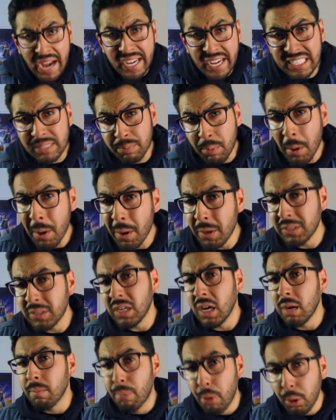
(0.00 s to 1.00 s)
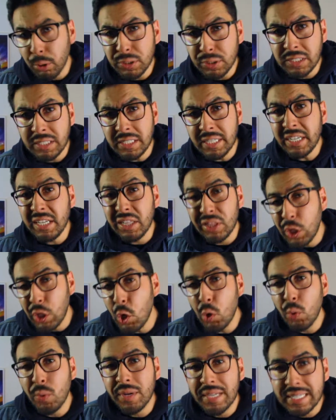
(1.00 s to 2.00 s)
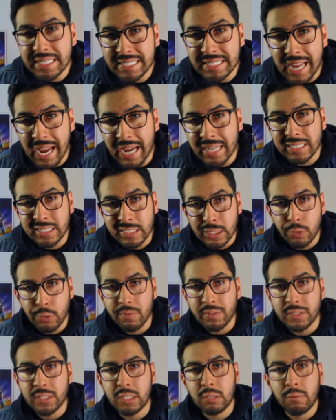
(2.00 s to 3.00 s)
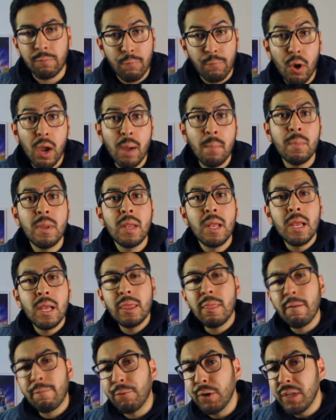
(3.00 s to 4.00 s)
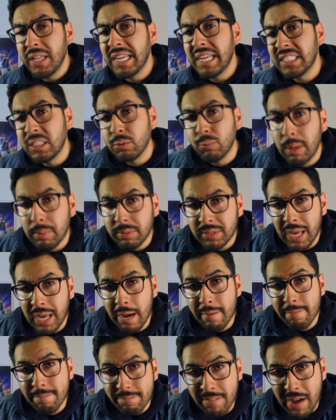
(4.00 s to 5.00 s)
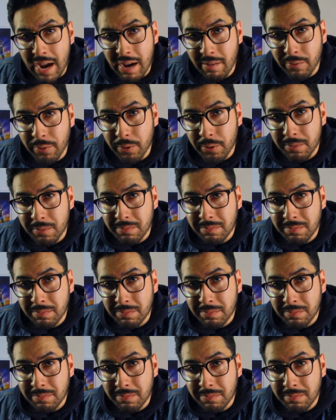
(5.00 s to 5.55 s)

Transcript: experience on purchasing logo design services from the freelancing website Fiverr.